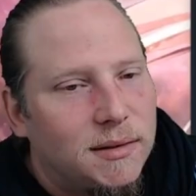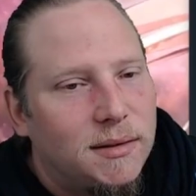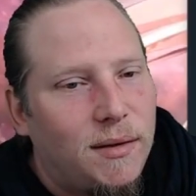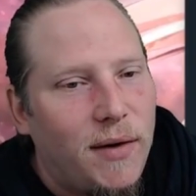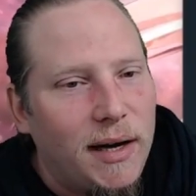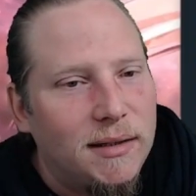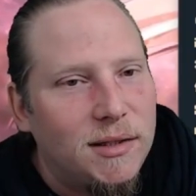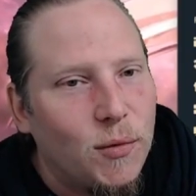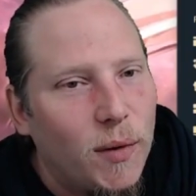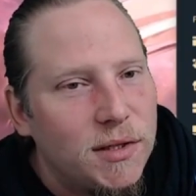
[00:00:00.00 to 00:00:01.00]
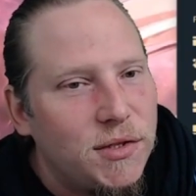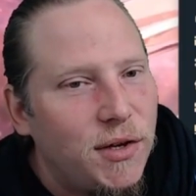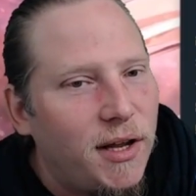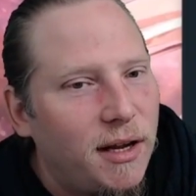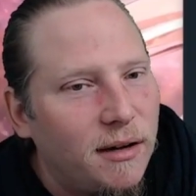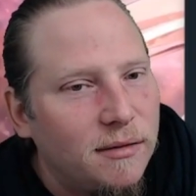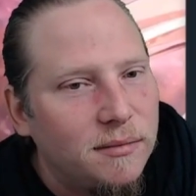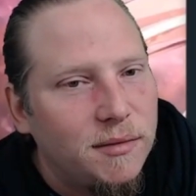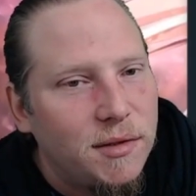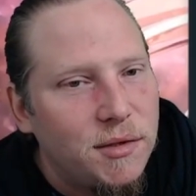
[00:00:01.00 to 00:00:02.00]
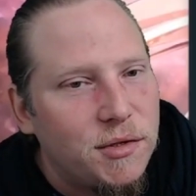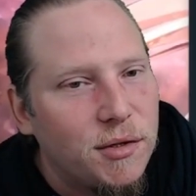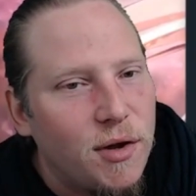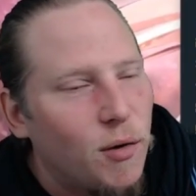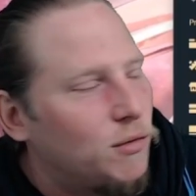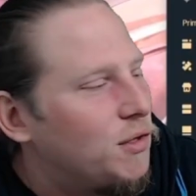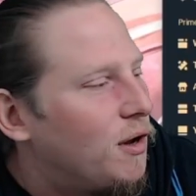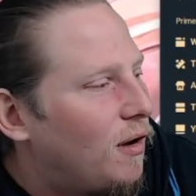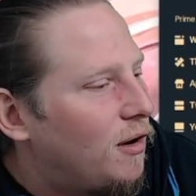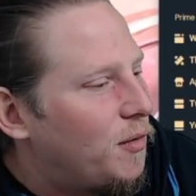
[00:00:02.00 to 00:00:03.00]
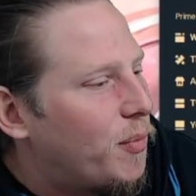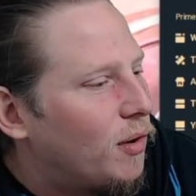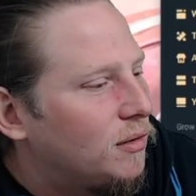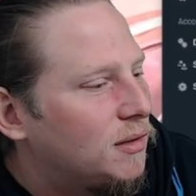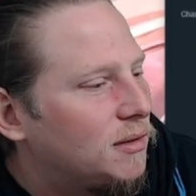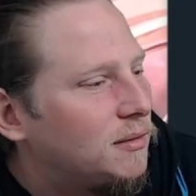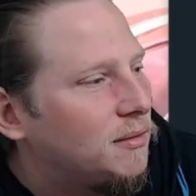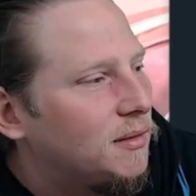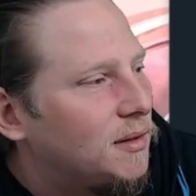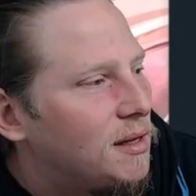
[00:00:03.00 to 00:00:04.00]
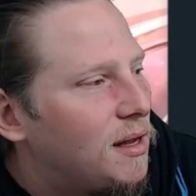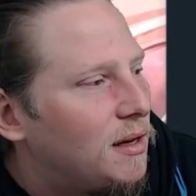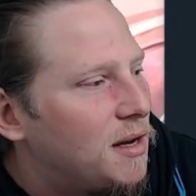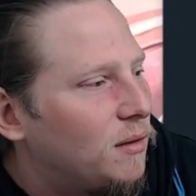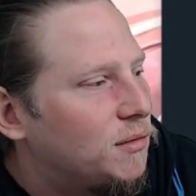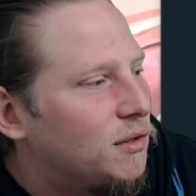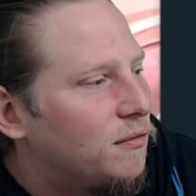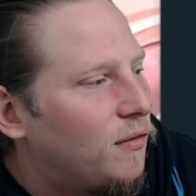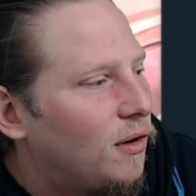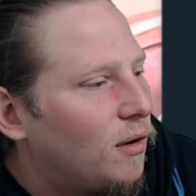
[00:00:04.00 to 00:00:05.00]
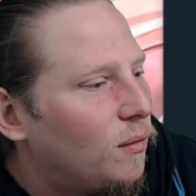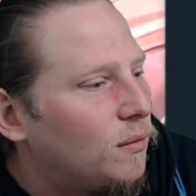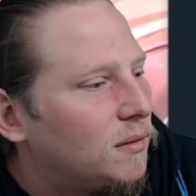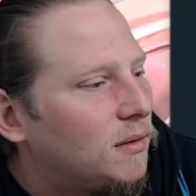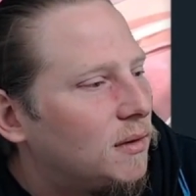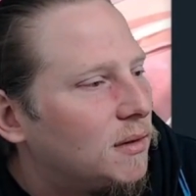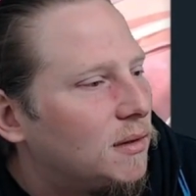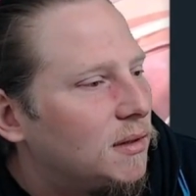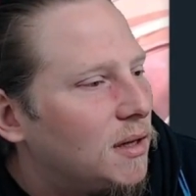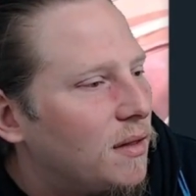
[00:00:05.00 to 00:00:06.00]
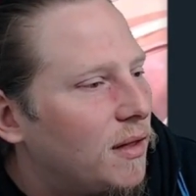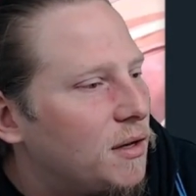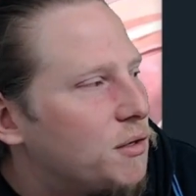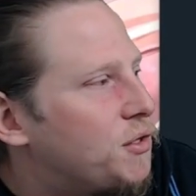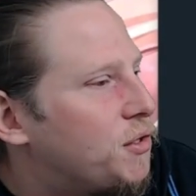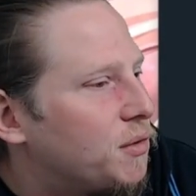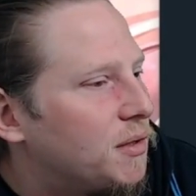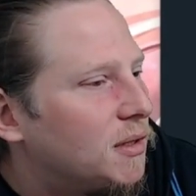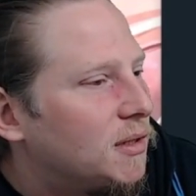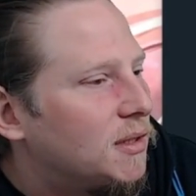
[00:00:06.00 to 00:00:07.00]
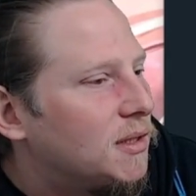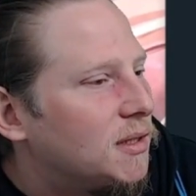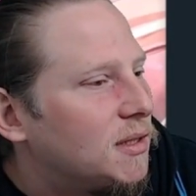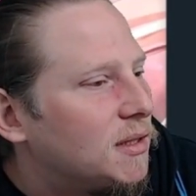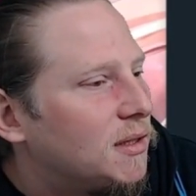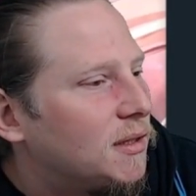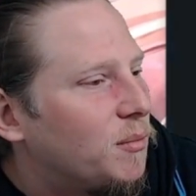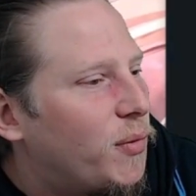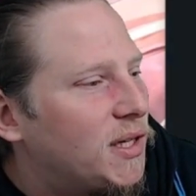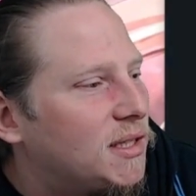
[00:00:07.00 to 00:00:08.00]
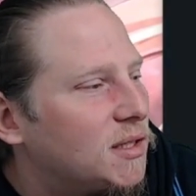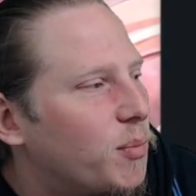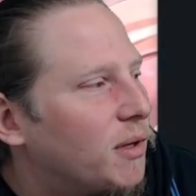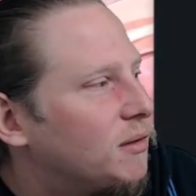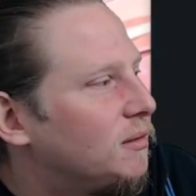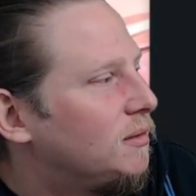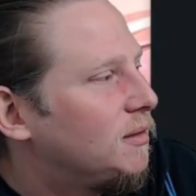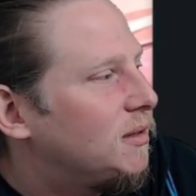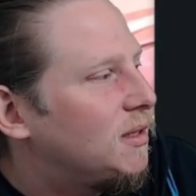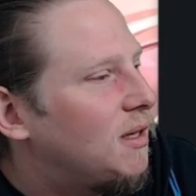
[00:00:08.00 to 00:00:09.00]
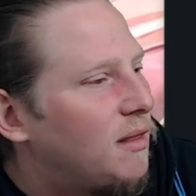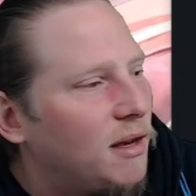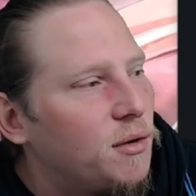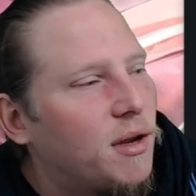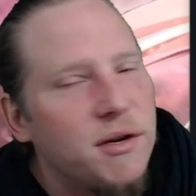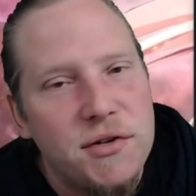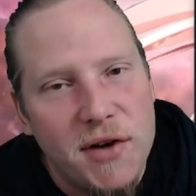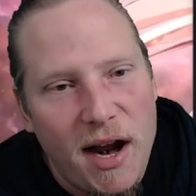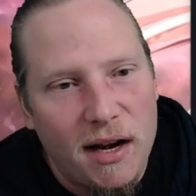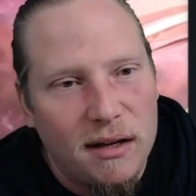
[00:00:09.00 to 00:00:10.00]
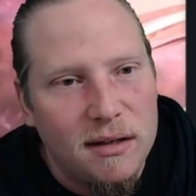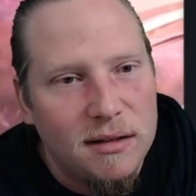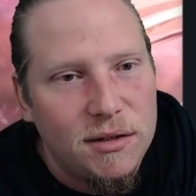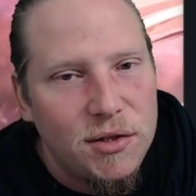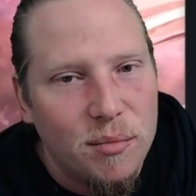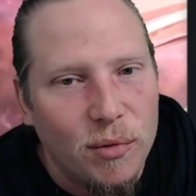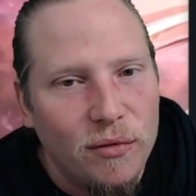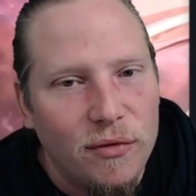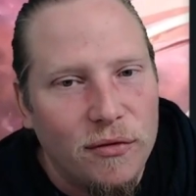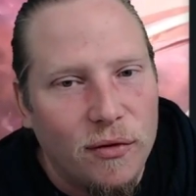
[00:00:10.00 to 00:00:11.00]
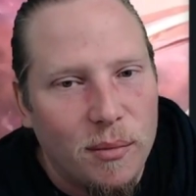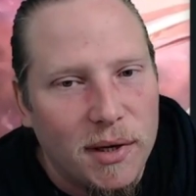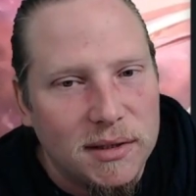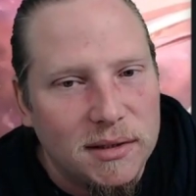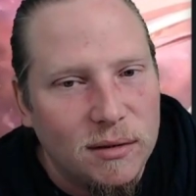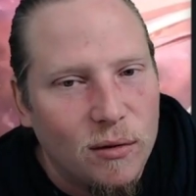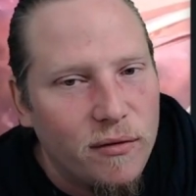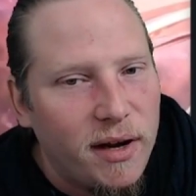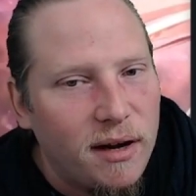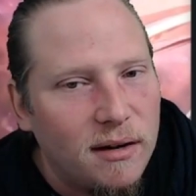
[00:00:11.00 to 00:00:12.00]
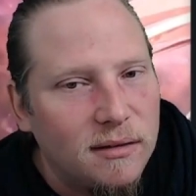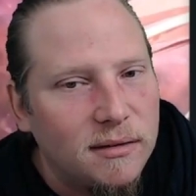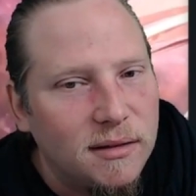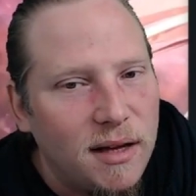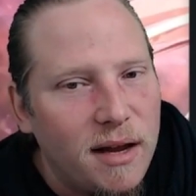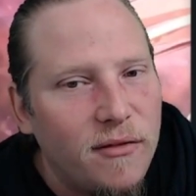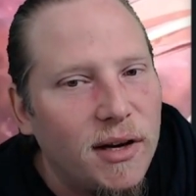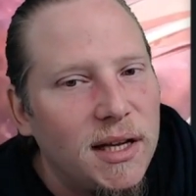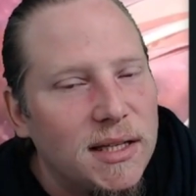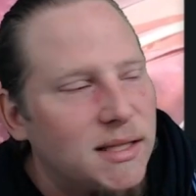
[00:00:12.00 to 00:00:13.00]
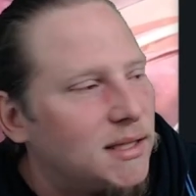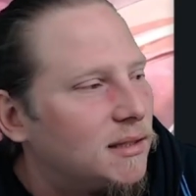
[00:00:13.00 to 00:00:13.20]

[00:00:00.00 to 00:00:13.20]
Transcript: Alright, so once you're here, you should go to the alert box and down to the follow, and then you should press this button, and then you can drag your movie format over here and release,